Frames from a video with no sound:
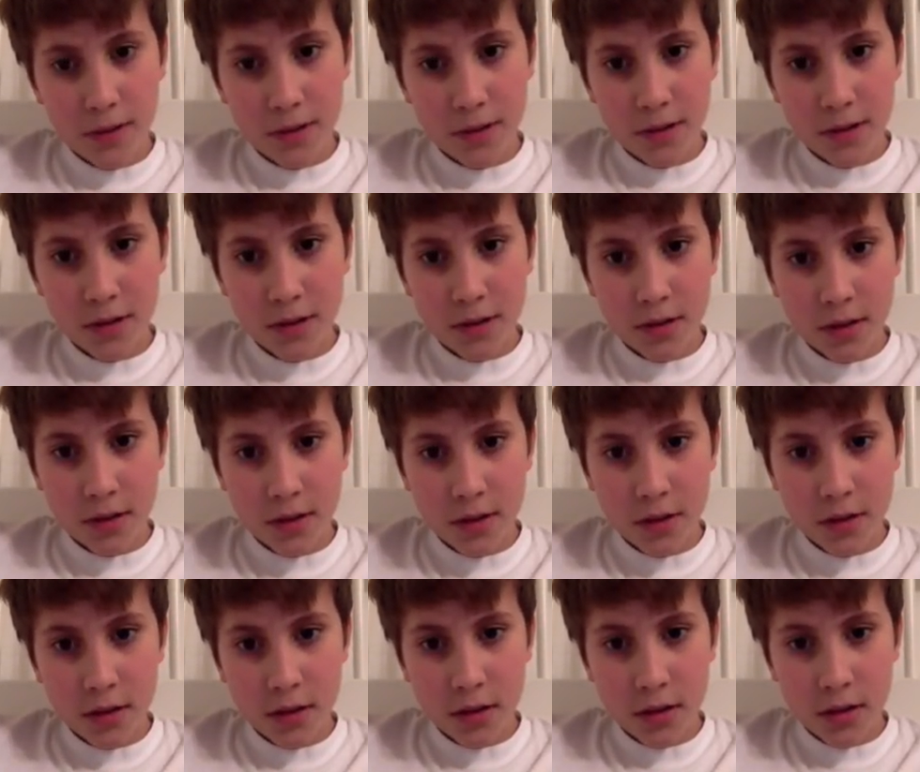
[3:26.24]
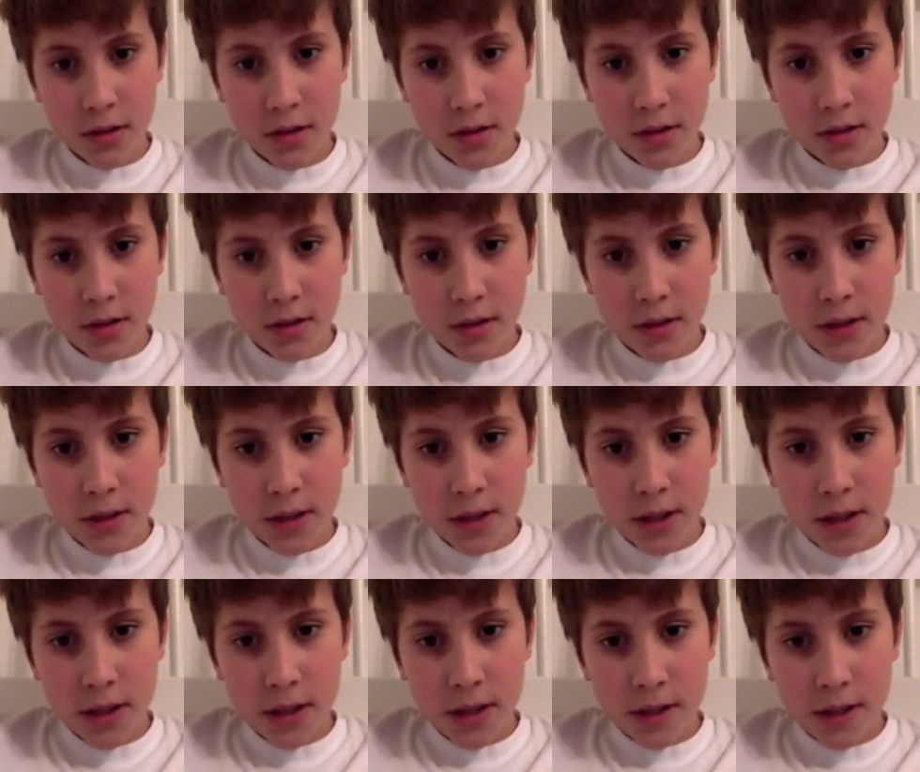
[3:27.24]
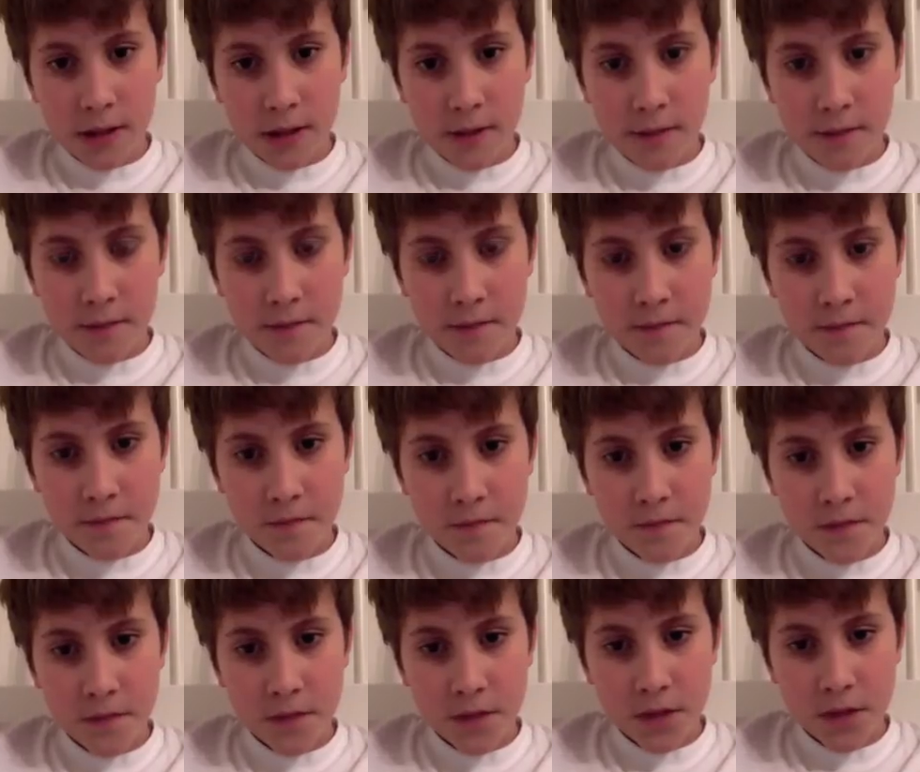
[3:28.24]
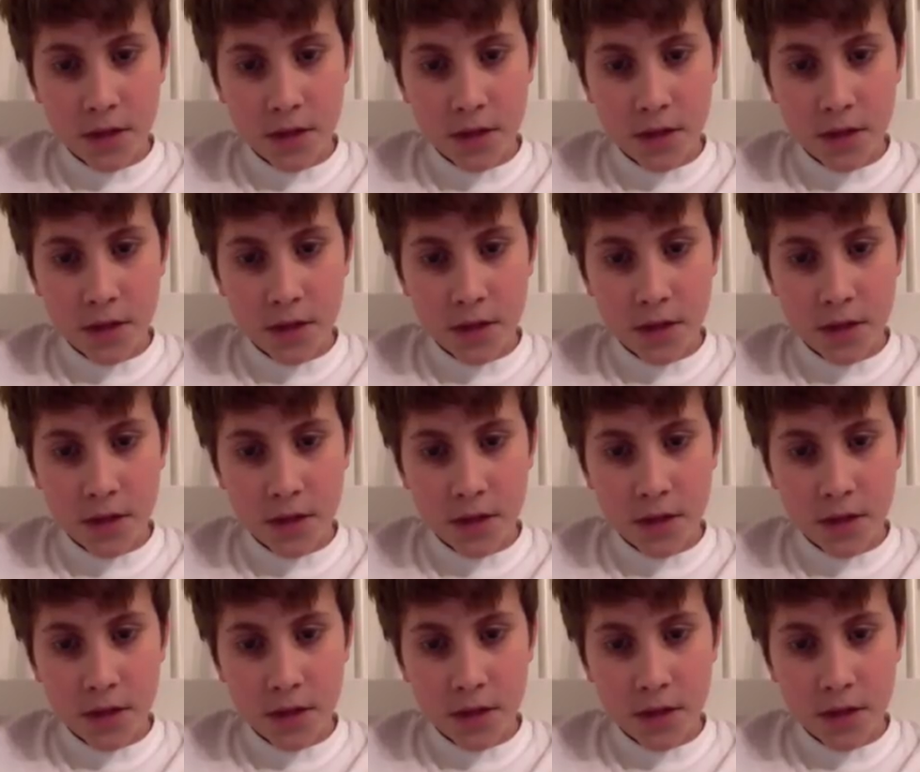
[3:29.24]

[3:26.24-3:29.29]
(silence)